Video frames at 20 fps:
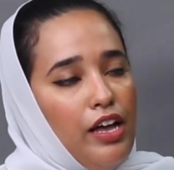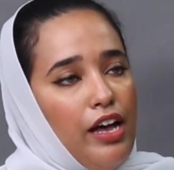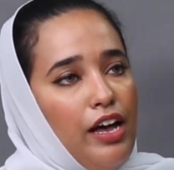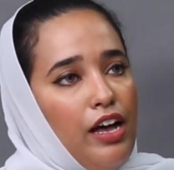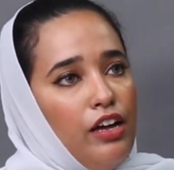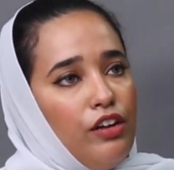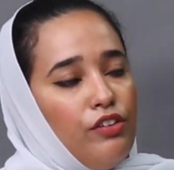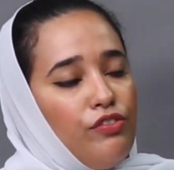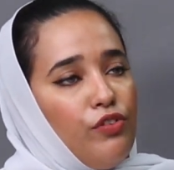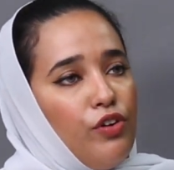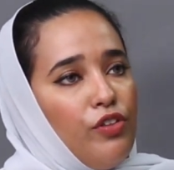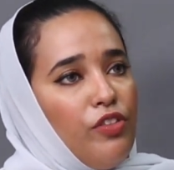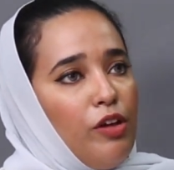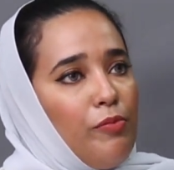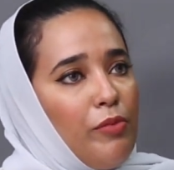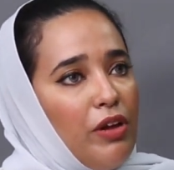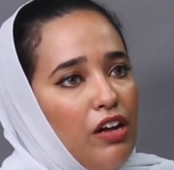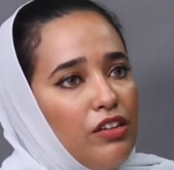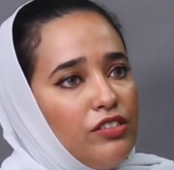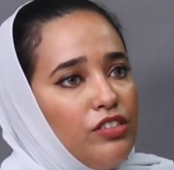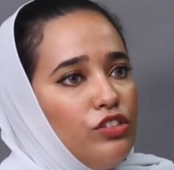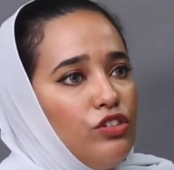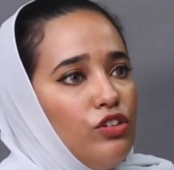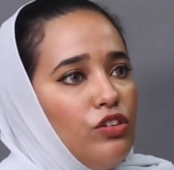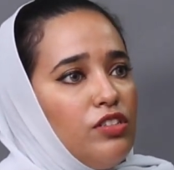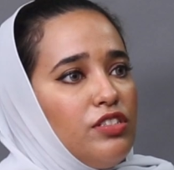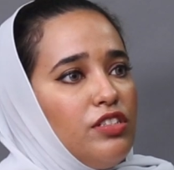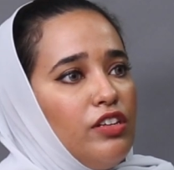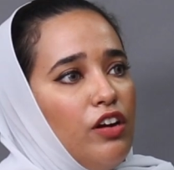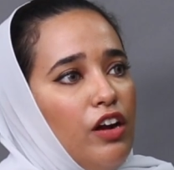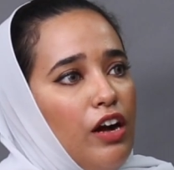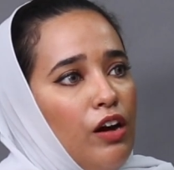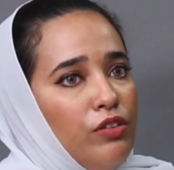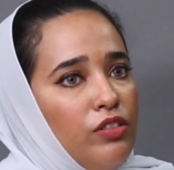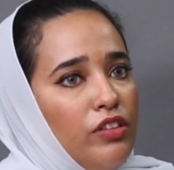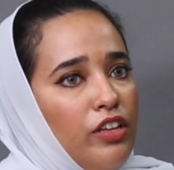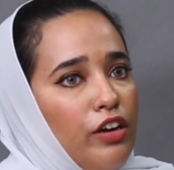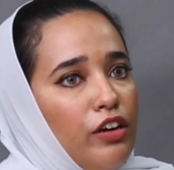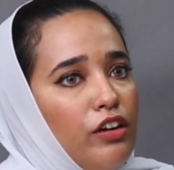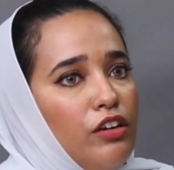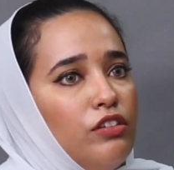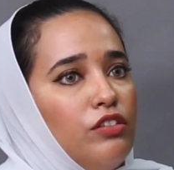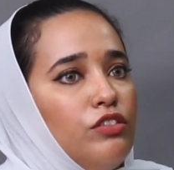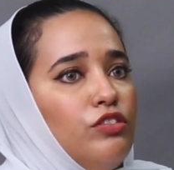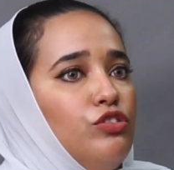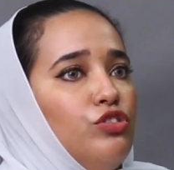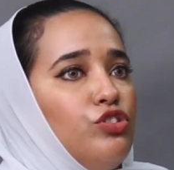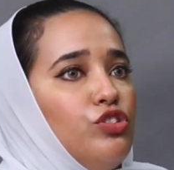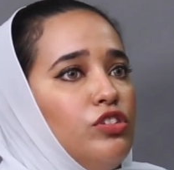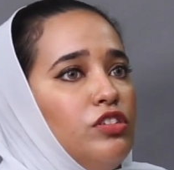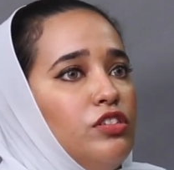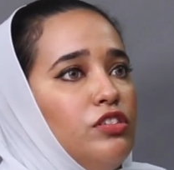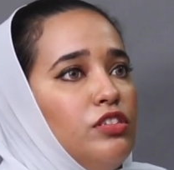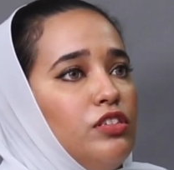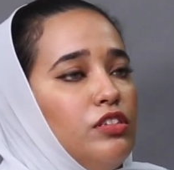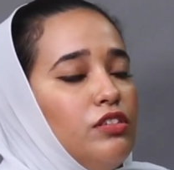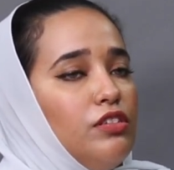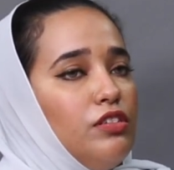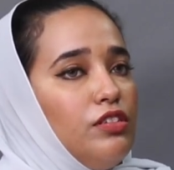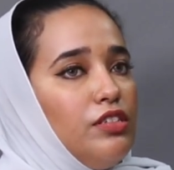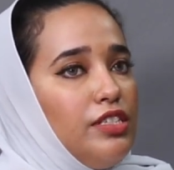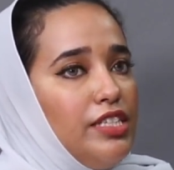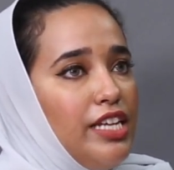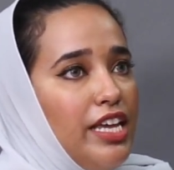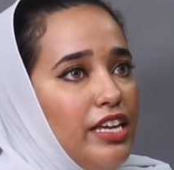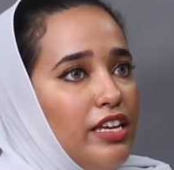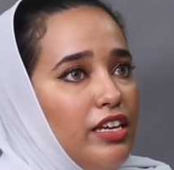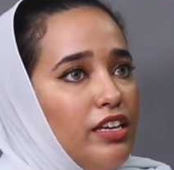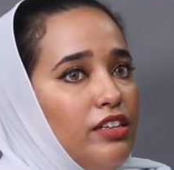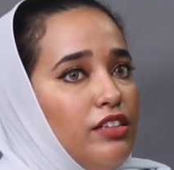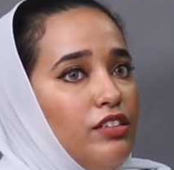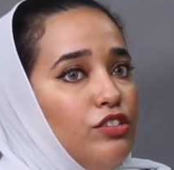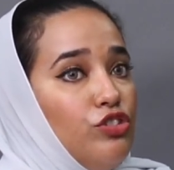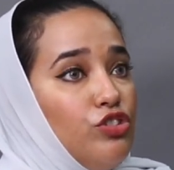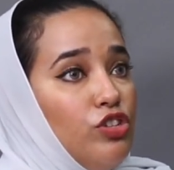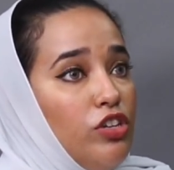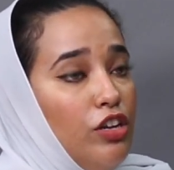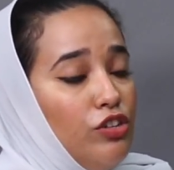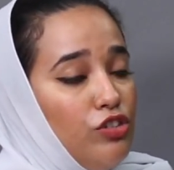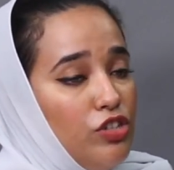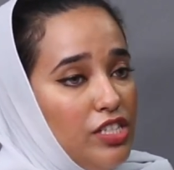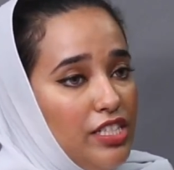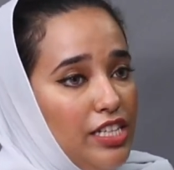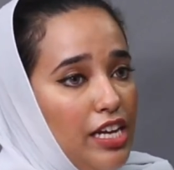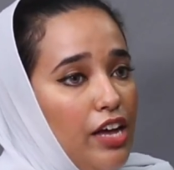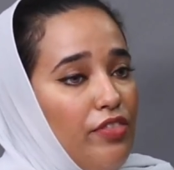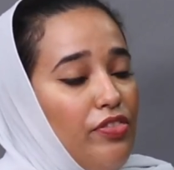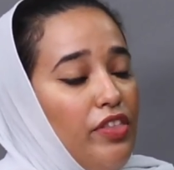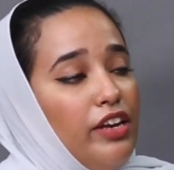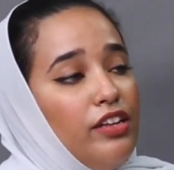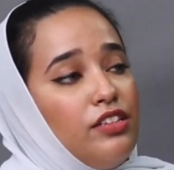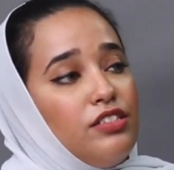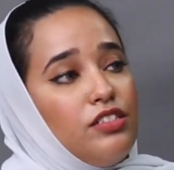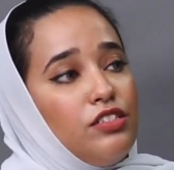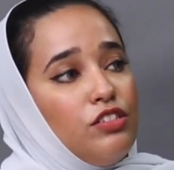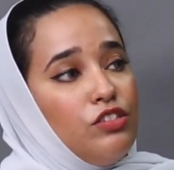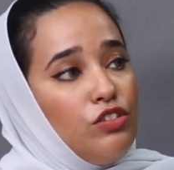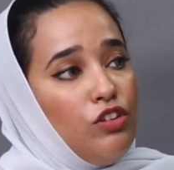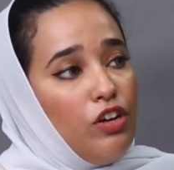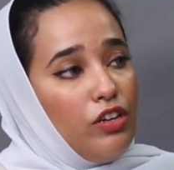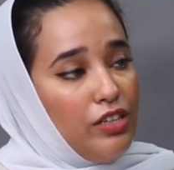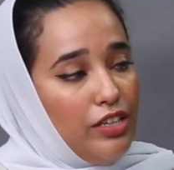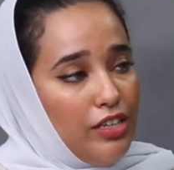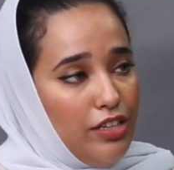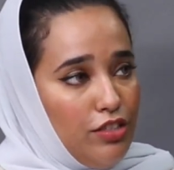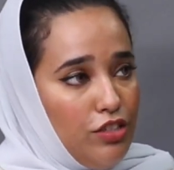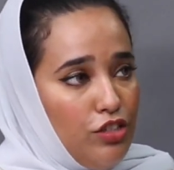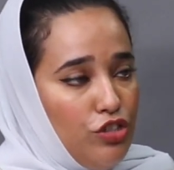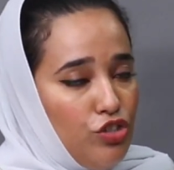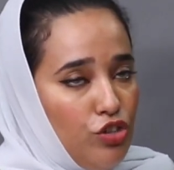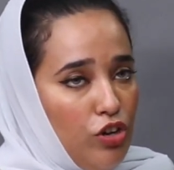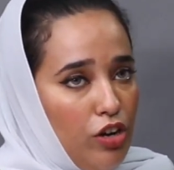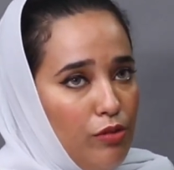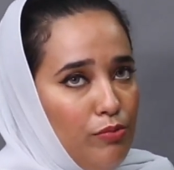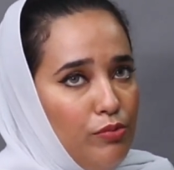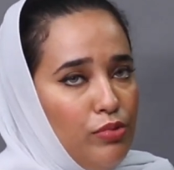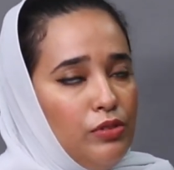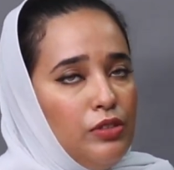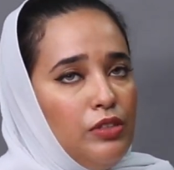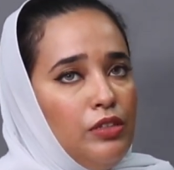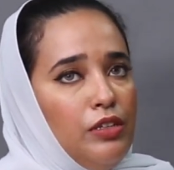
And for the Emirati girls that are out there, you should take it, you should understand that it's not an easy job,